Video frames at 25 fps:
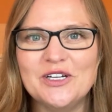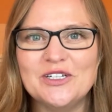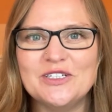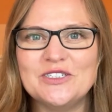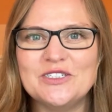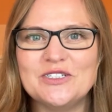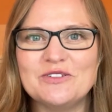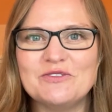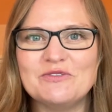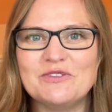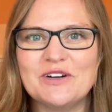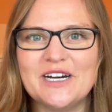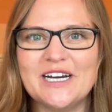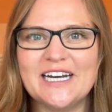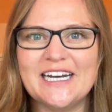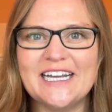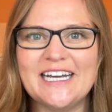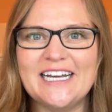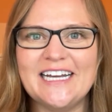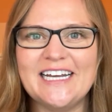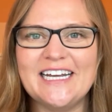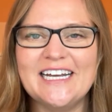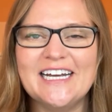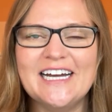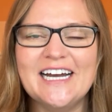to
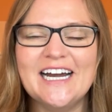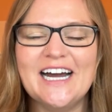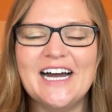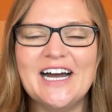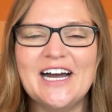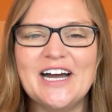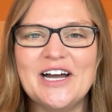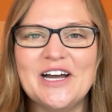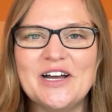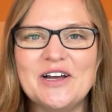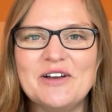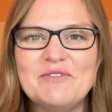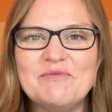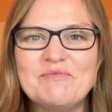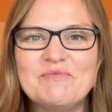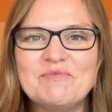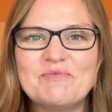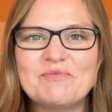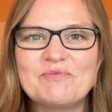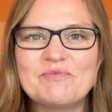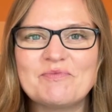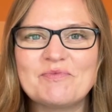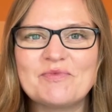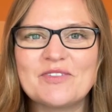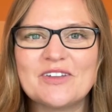really
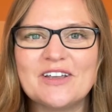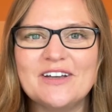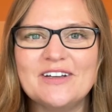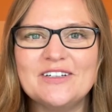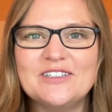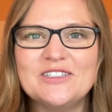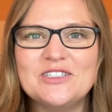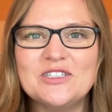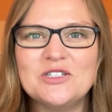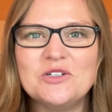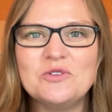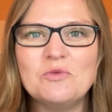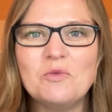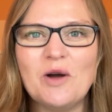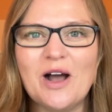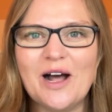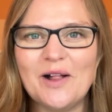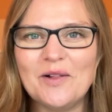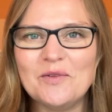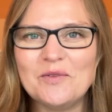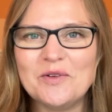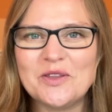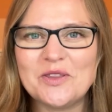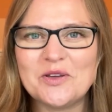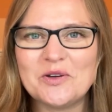do well
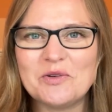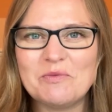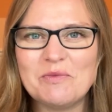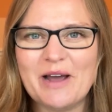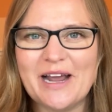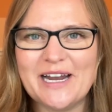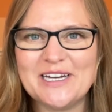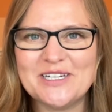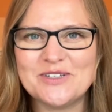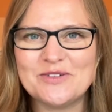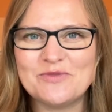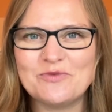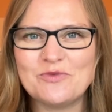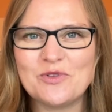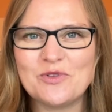with your patient